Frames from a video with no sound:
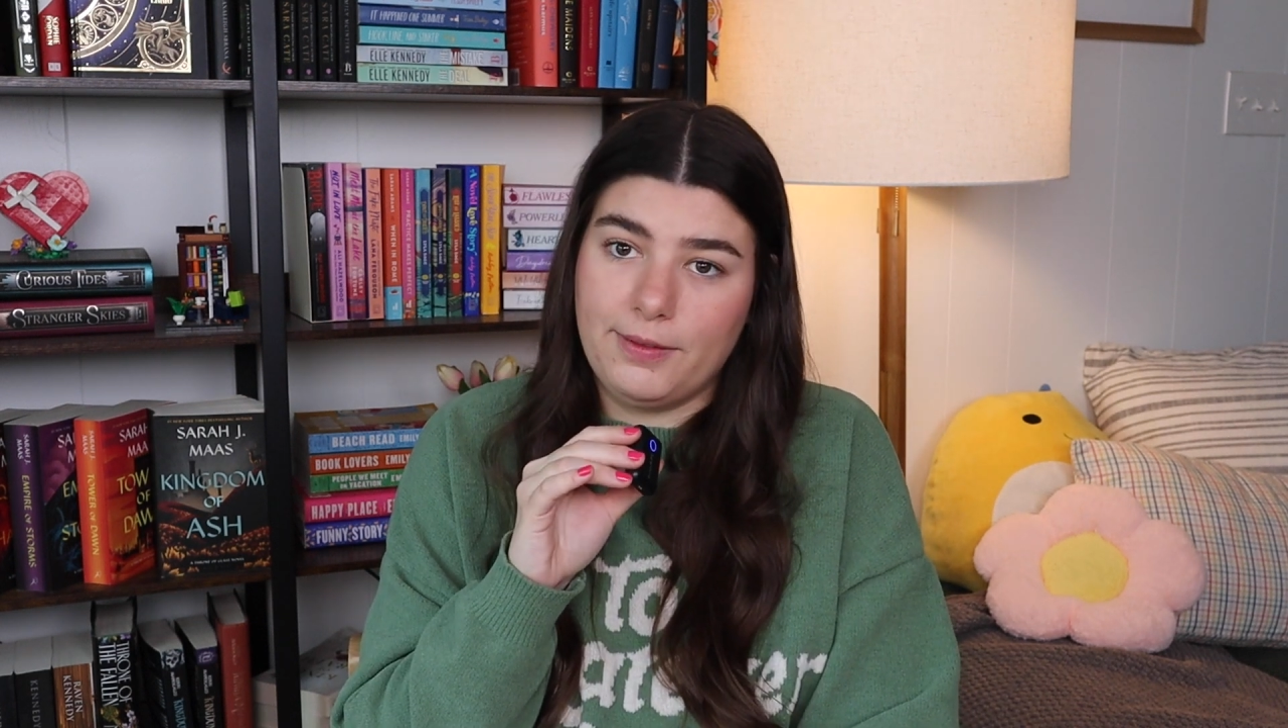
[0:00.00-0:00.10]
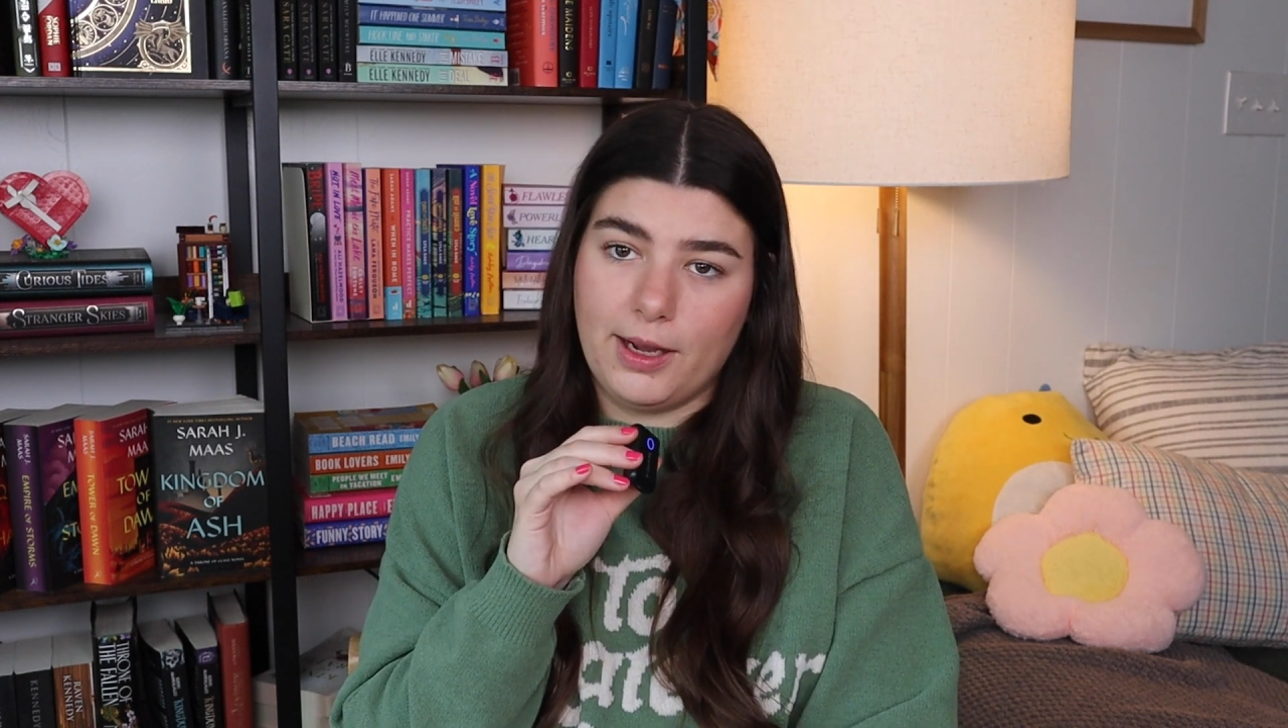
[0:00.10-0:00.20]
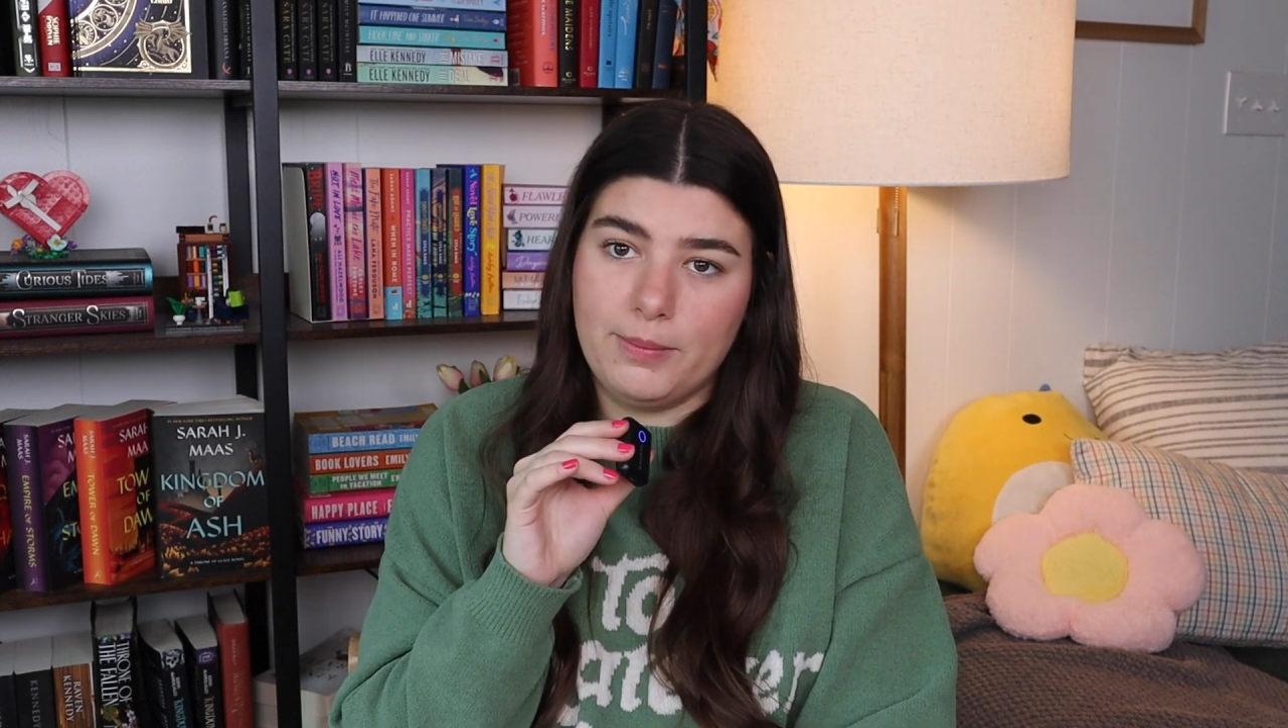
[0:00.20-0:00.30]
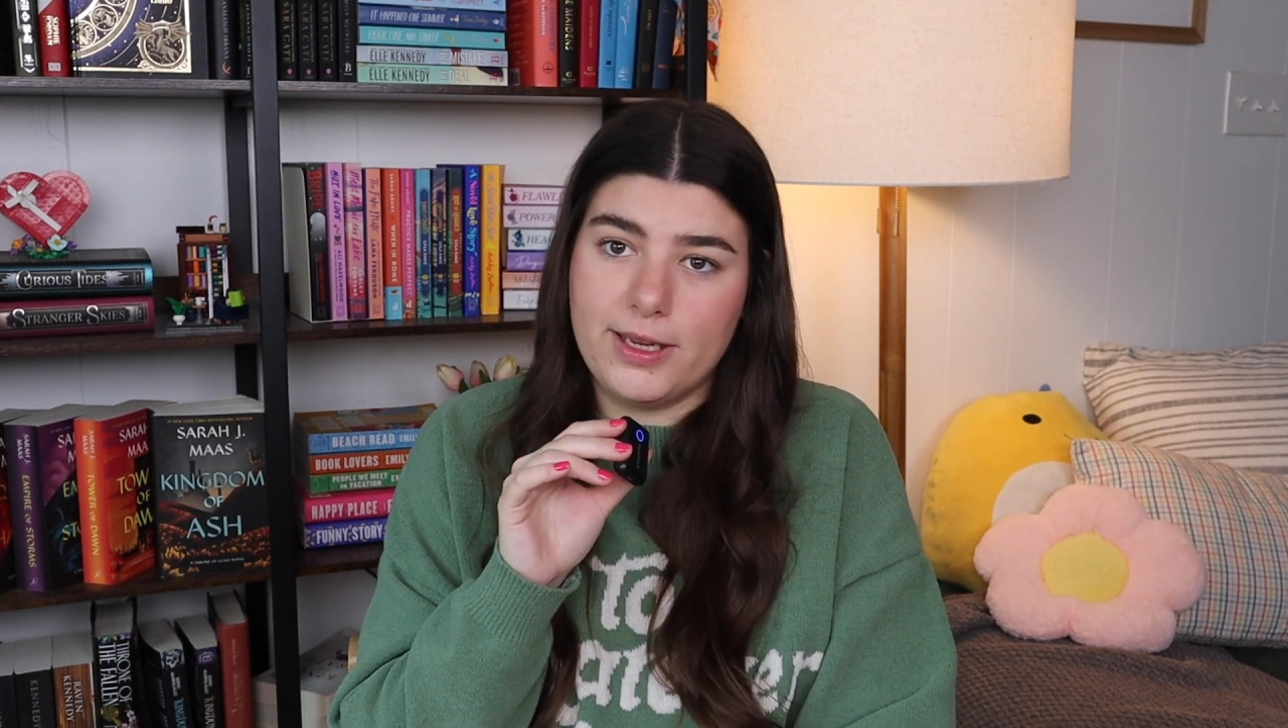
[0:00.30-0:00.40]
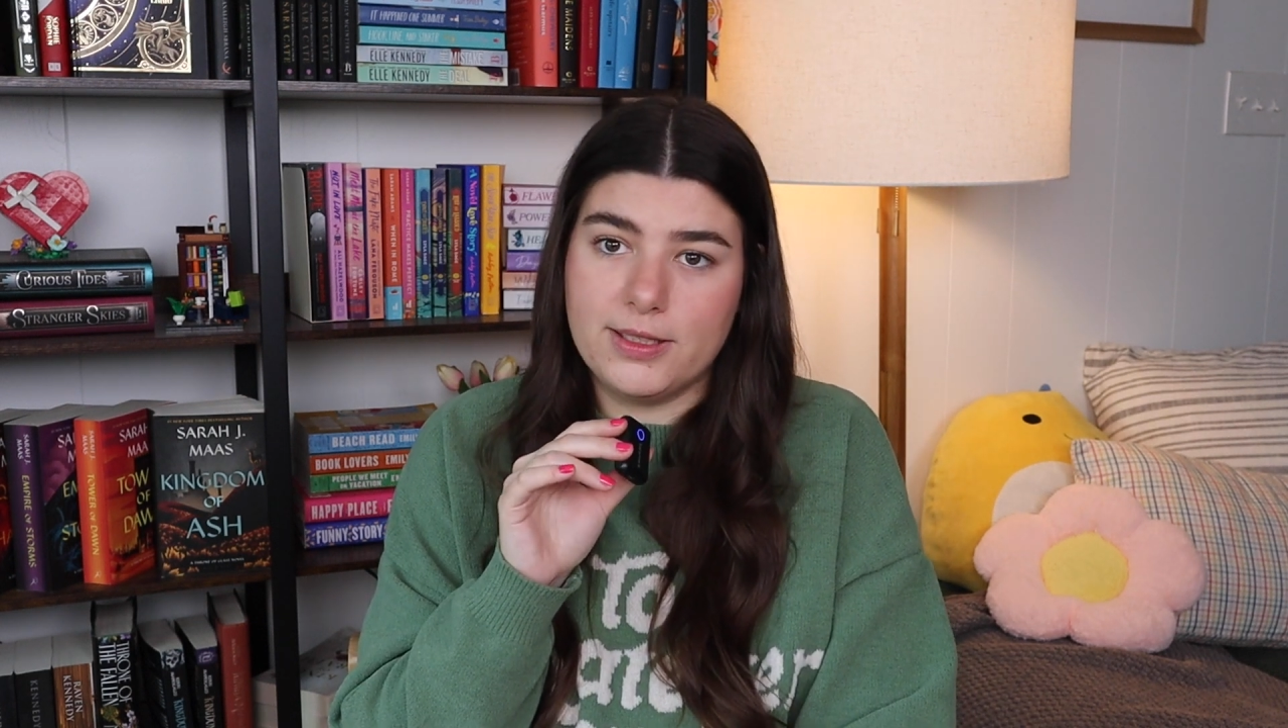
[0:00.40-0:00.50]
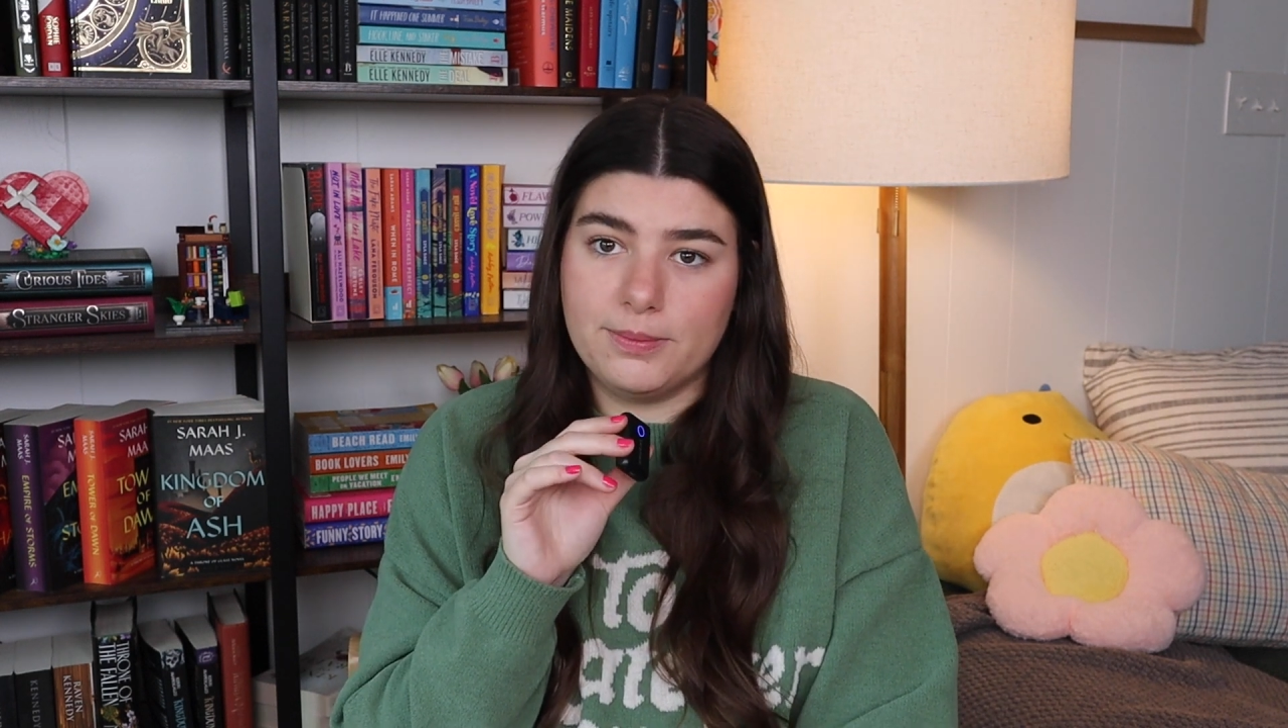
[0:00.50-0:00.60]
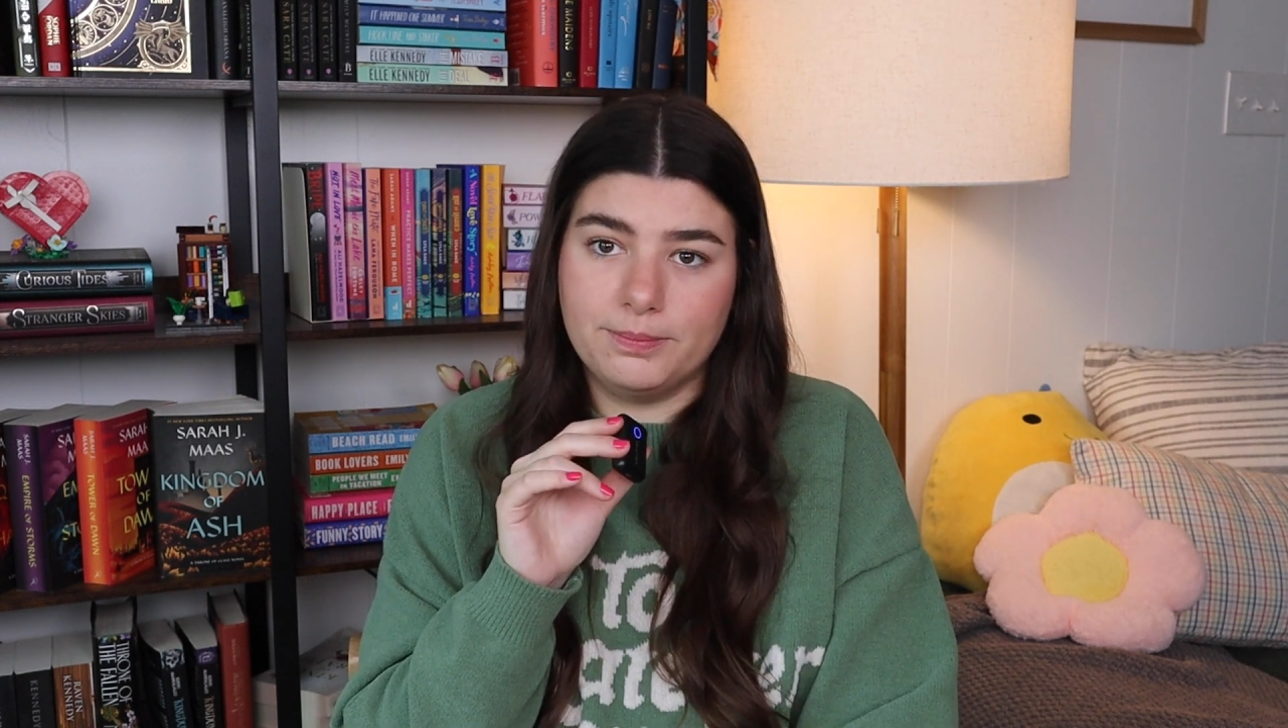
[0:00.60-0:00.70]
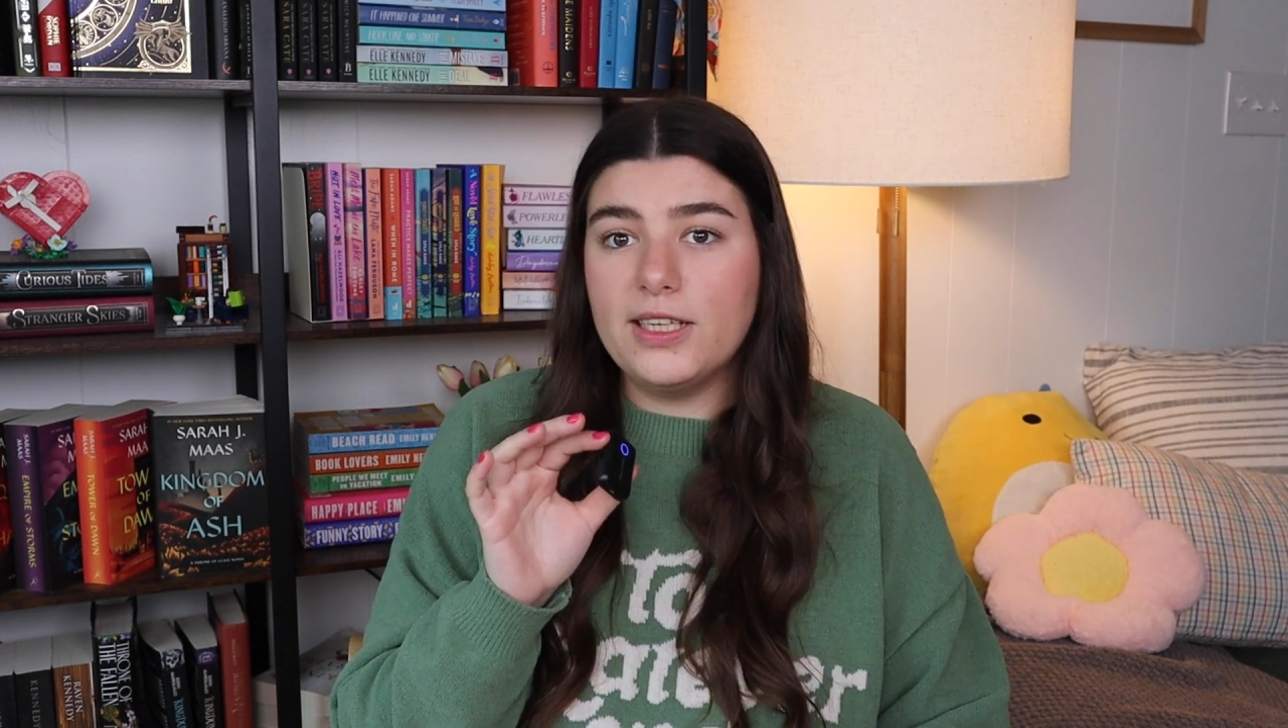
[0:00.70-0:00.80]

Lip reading: recommend. The